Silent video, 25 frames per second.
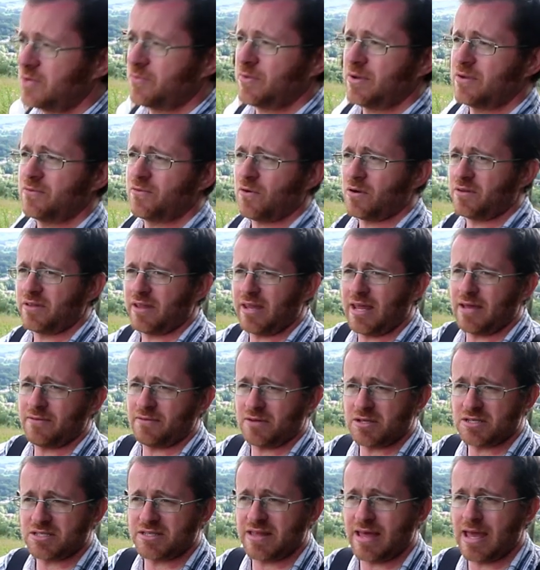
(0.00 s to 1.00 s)
if we can find any
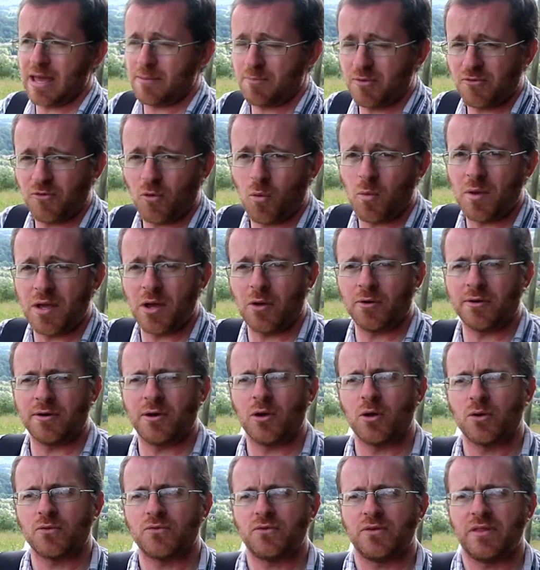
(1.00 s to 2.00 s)
evidence there before we go on and
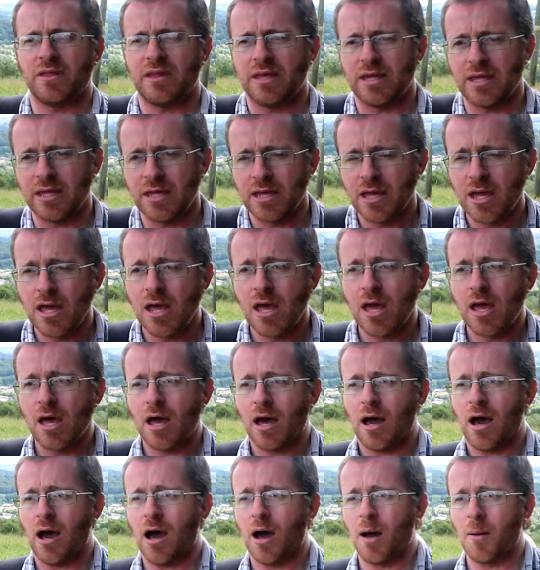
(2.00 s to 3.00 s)
look for the
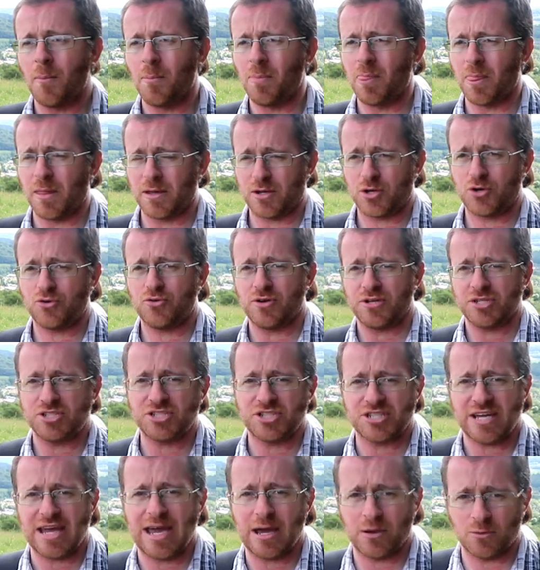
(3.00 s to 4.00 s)
um, Crich
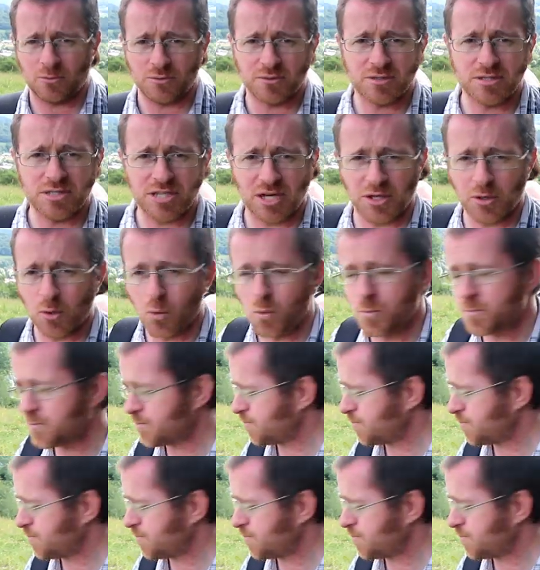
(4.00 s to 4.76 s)
Town Tunnel.